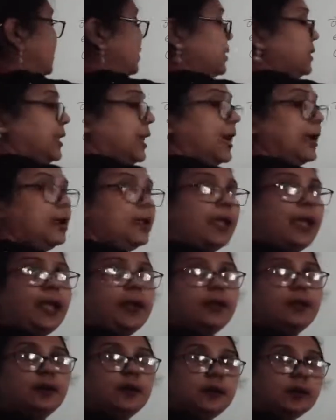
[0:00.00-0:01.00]
that
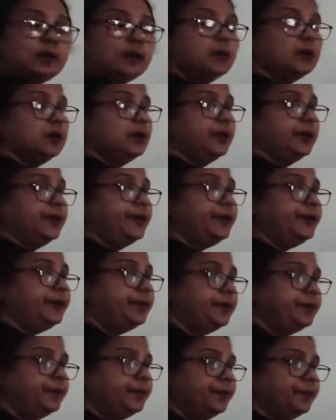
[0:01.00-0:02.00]
had
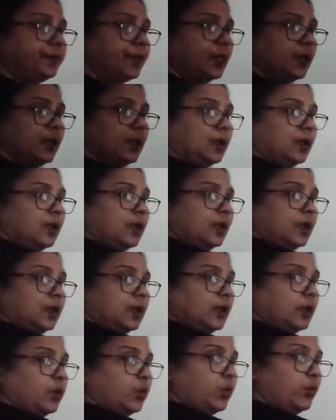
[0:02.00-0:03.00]
occurred
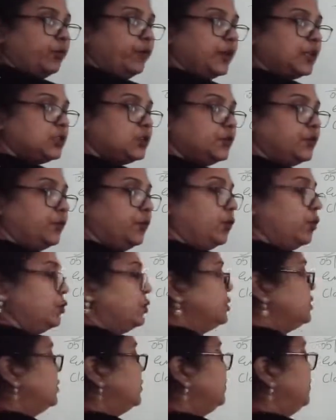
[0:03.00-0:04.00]
which
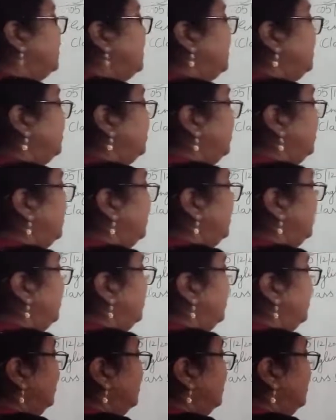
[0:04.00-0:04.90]
forced people,